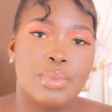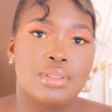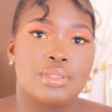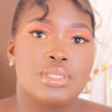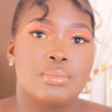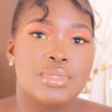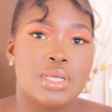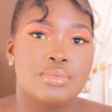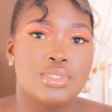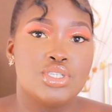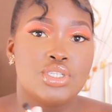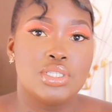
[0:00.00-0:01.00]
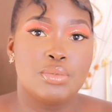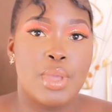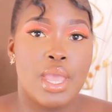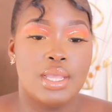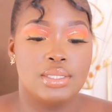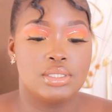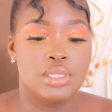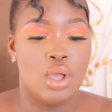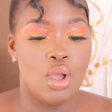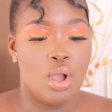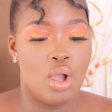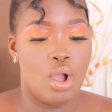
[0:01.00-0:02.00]
but sometimes it just depends
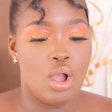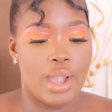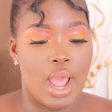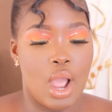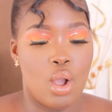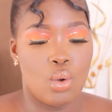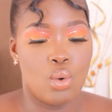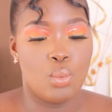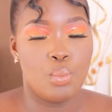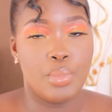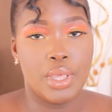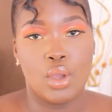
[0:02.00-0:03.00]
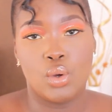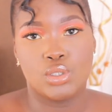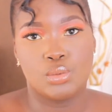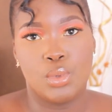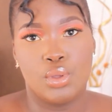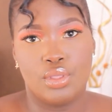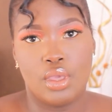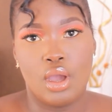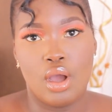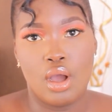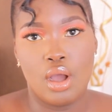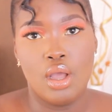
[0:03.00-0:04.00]
on how big or small they
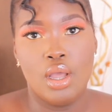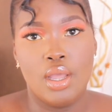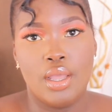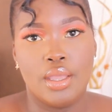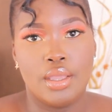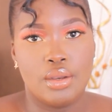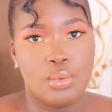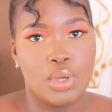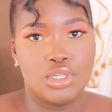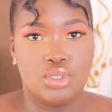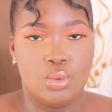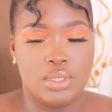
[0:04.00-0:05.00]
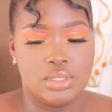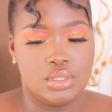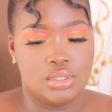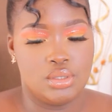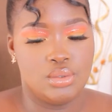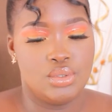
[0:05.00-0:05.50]
are in what you want to do.